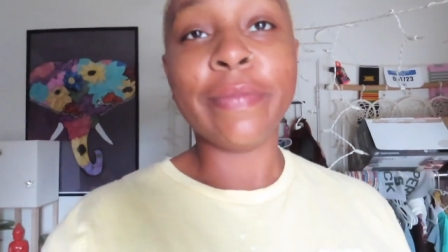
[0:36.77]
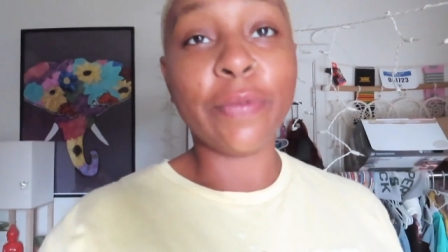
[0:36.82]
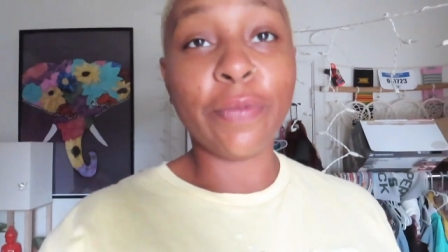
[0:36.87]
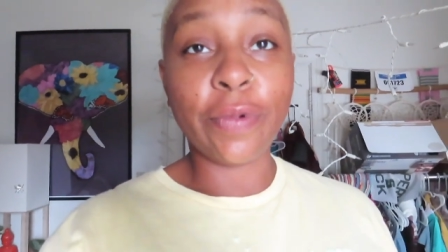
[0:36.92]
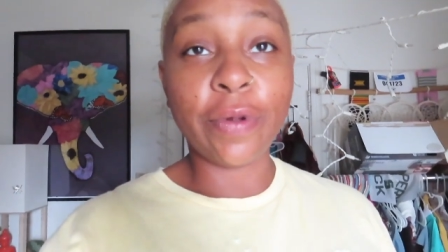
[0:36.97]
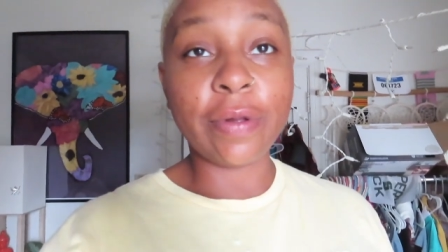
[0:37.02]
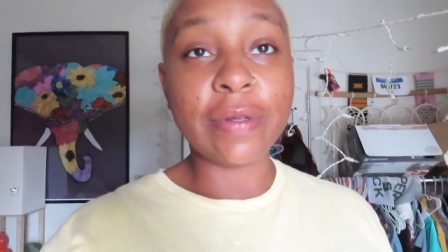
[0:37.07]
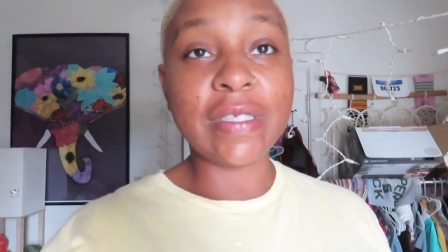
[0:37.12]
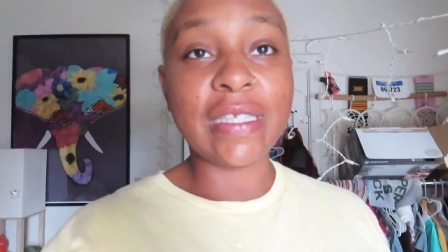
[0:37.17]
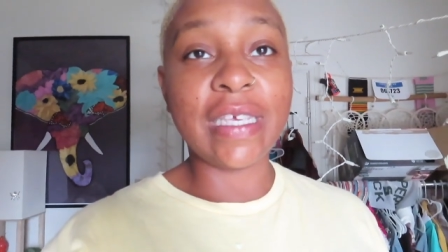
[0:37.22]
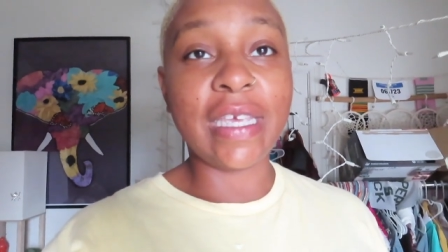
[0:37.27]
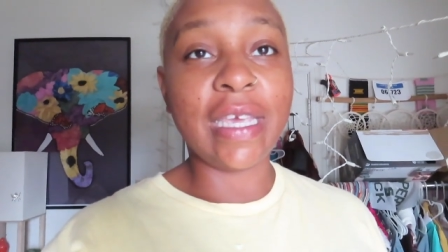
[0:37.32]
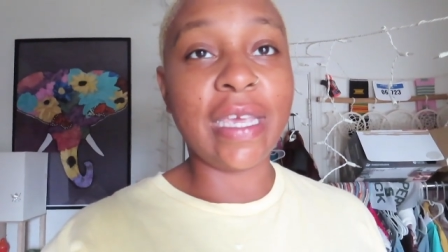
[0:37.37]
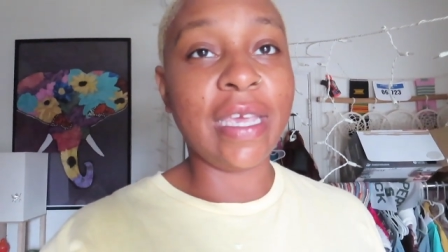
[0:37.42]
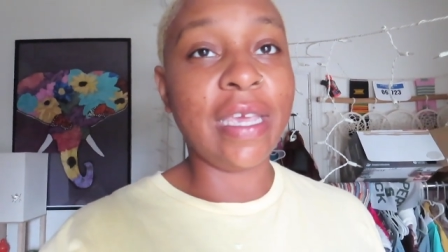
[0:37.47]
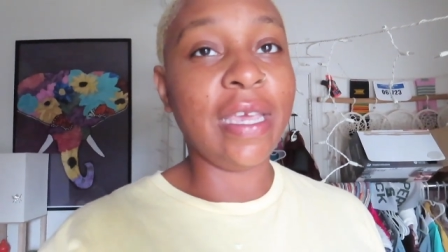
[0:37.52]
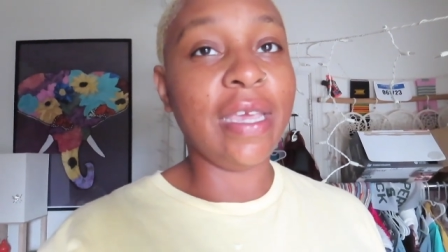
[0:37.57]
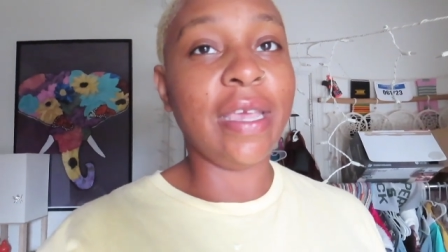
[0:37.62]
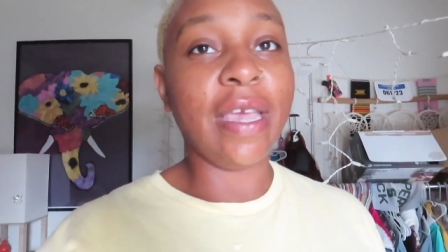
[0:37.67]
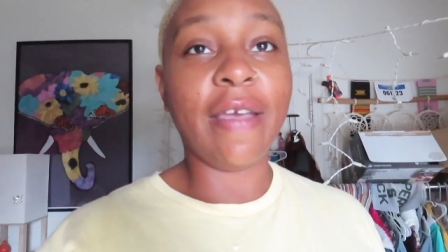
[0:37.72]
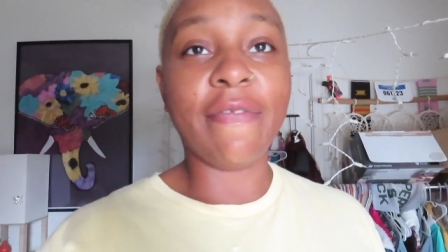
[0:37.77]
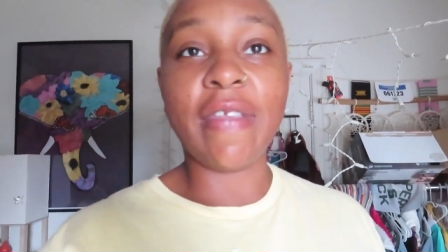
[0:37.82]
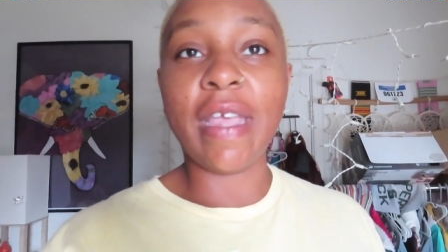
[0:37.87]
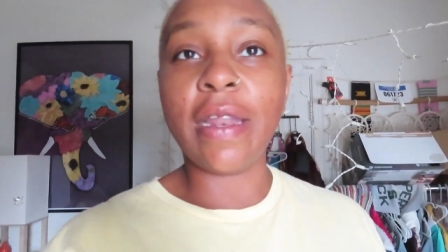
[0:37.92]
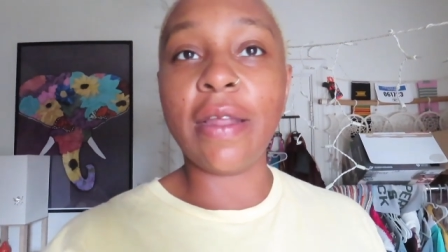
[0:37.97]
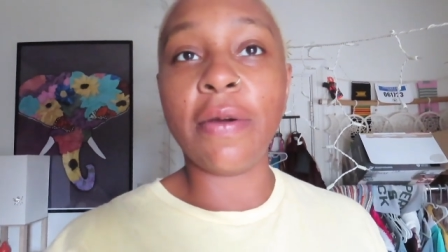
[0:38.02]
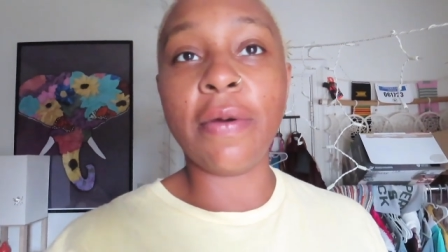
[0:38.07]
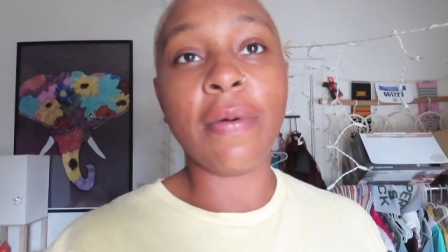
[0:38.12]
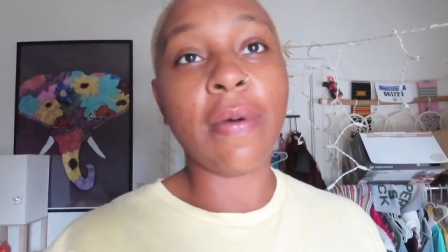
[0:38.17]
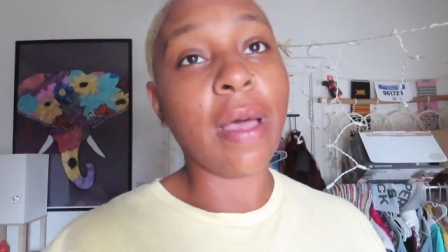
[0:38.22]
We'll see. If they
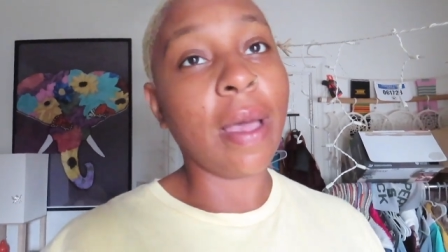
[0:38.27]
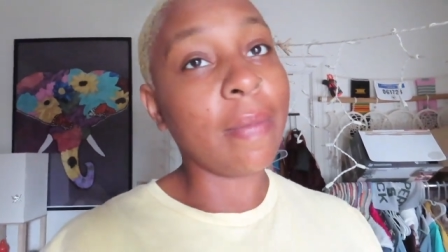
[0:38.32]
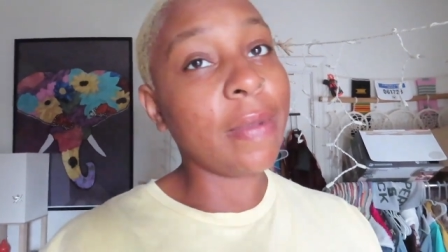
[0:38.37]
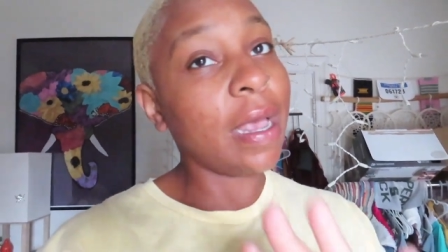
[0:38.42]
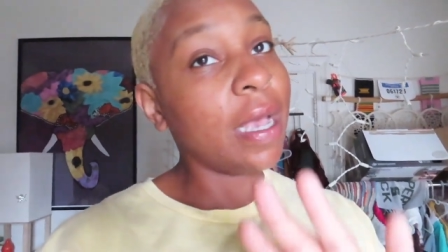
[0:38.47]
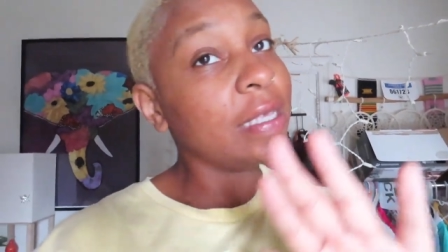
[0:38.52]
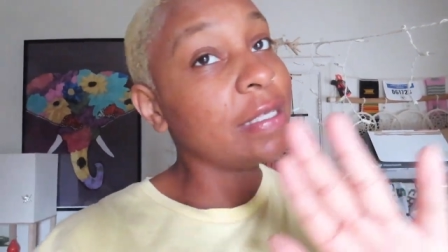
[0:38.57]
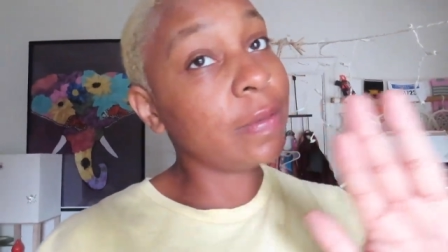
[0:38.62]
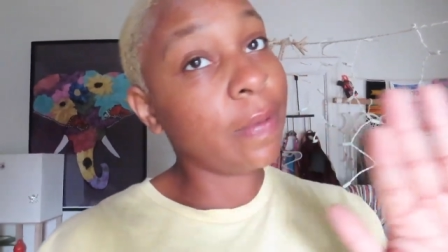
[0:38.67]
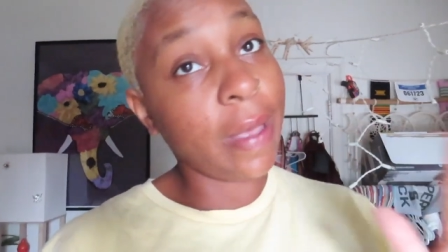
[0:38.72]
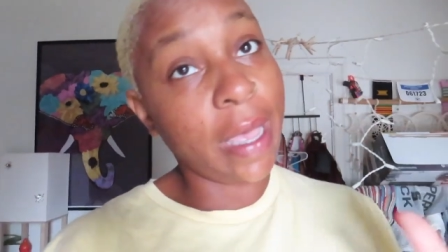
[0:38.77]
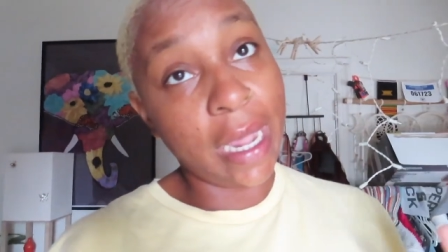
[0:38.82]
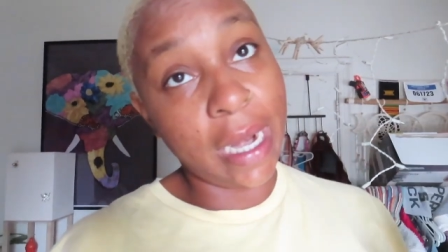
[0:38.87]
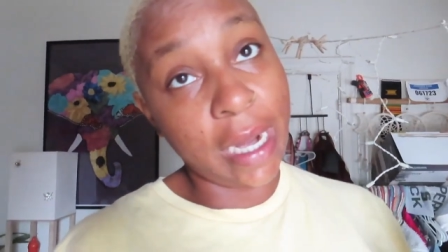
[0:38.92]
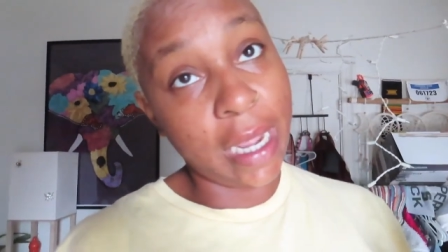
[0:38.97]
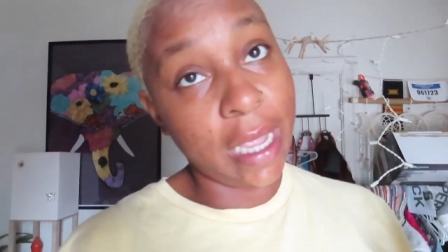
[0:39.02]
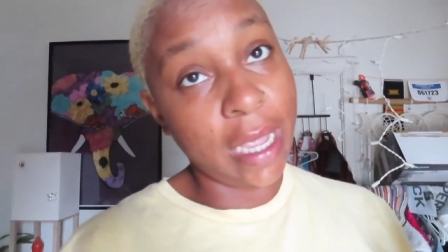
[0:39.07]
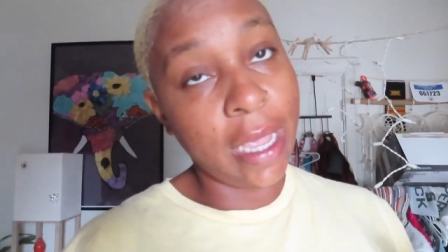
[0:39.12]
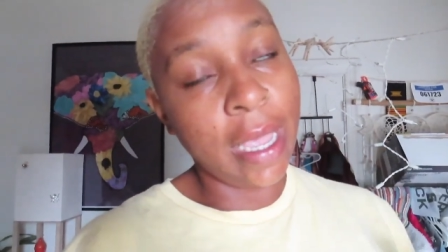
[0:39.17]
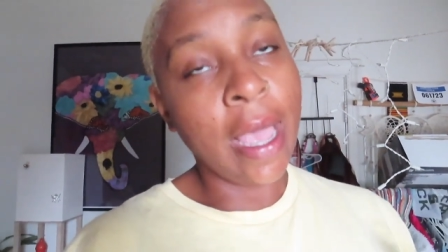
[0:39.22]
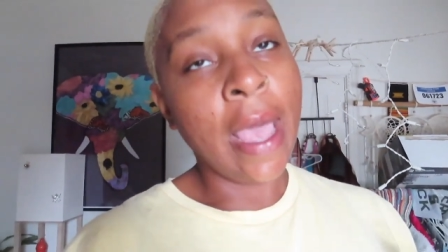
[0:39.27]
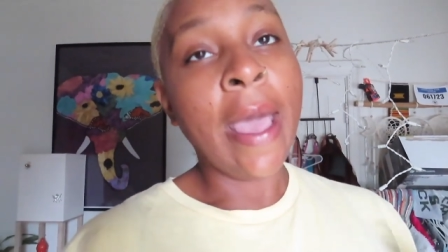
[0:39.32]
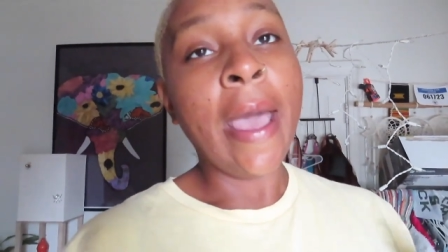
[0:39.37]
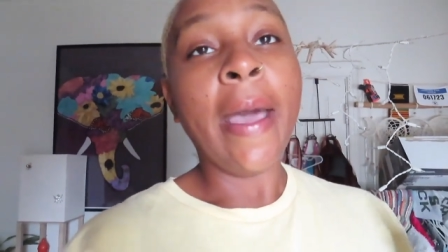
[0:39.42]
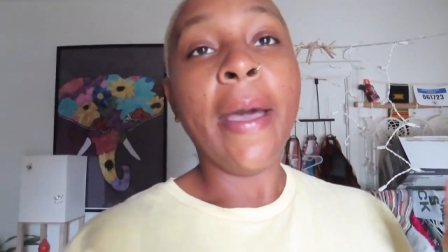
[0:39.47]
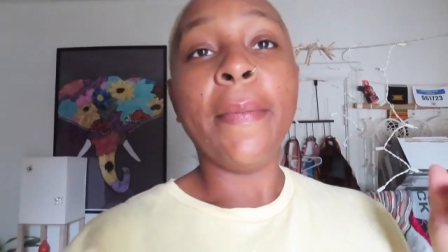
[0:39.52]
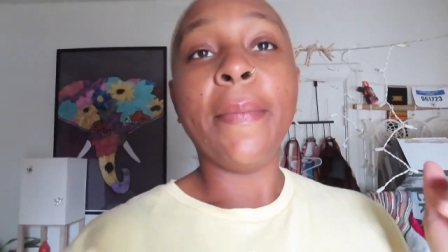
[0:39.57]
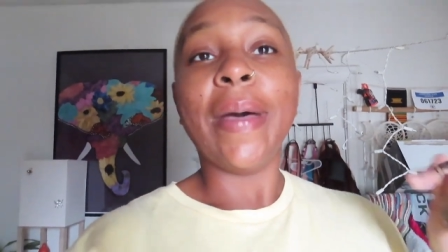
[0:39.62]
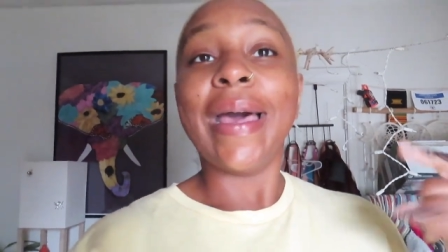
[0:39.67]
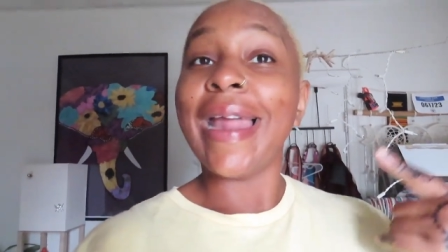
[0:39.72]
don't, I'm not sweating it,
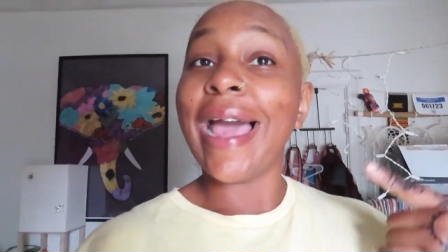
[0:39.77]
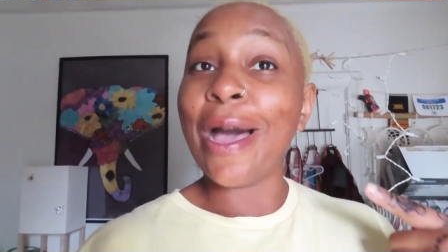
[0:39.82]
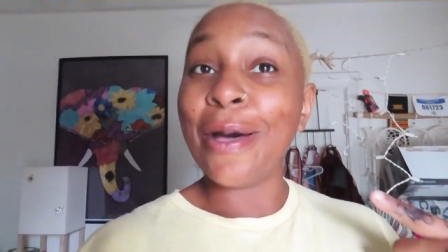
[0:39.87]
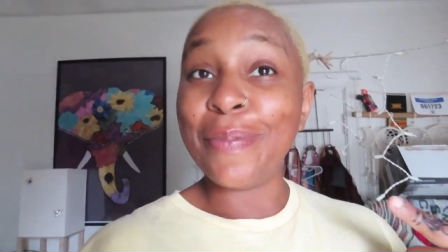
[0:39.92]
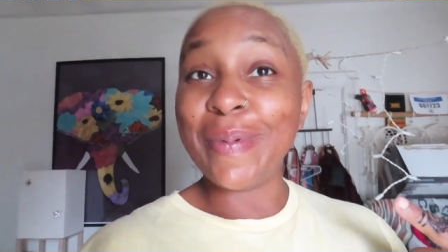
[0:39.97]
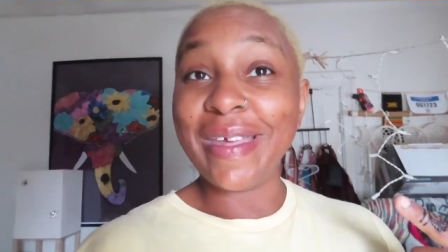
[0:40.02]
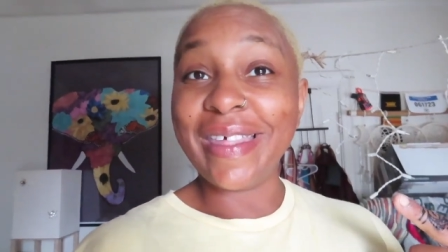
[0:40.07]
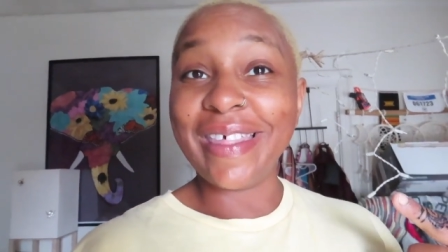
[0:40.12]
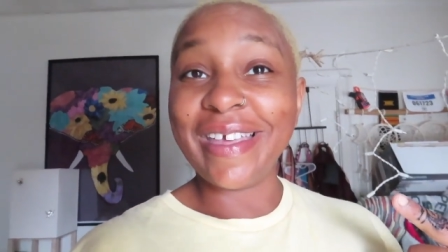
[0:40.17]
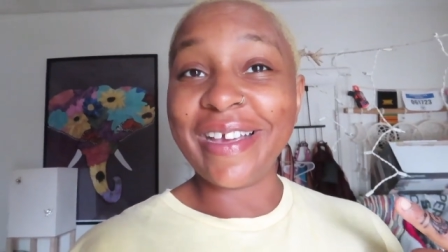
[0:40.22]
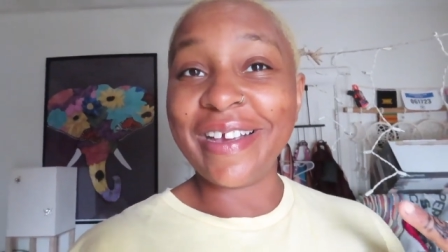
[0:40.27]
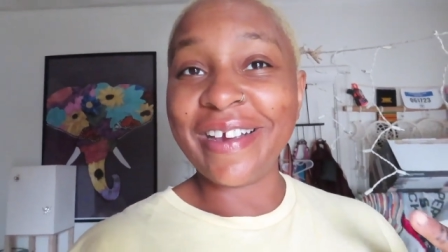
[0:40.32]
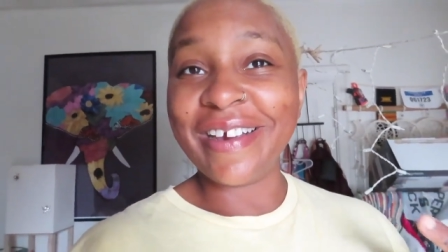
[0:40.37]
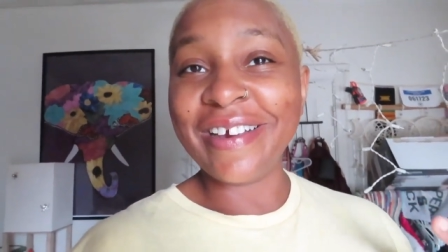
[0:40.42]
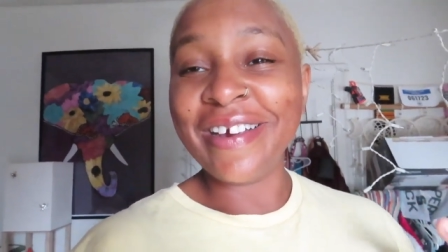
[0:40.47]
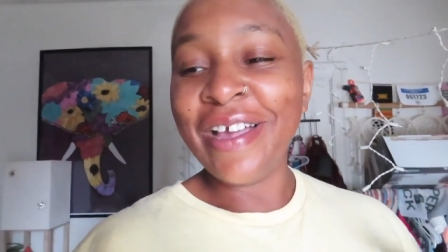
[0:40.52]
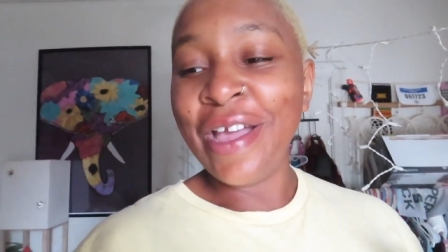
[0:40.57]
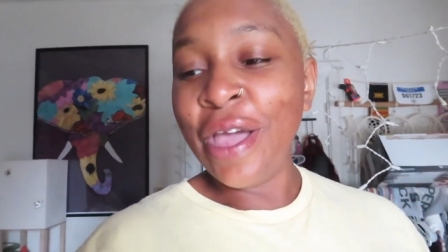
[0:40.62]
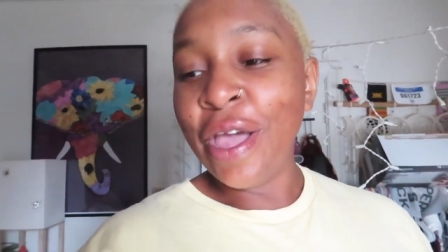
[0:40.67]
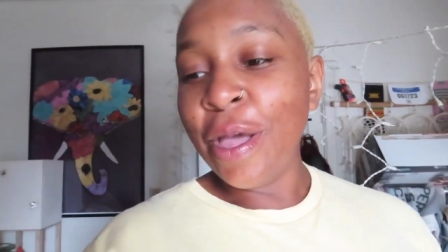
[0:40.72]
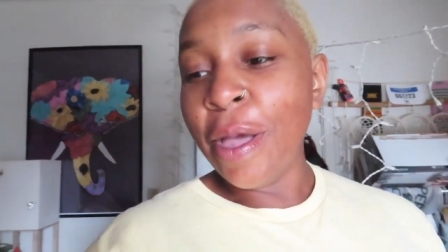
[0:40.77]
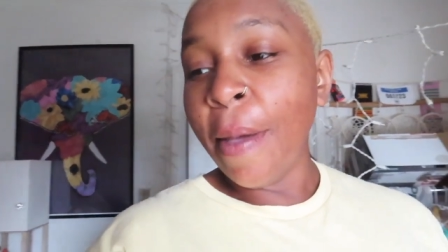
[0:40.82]
but I'll be there.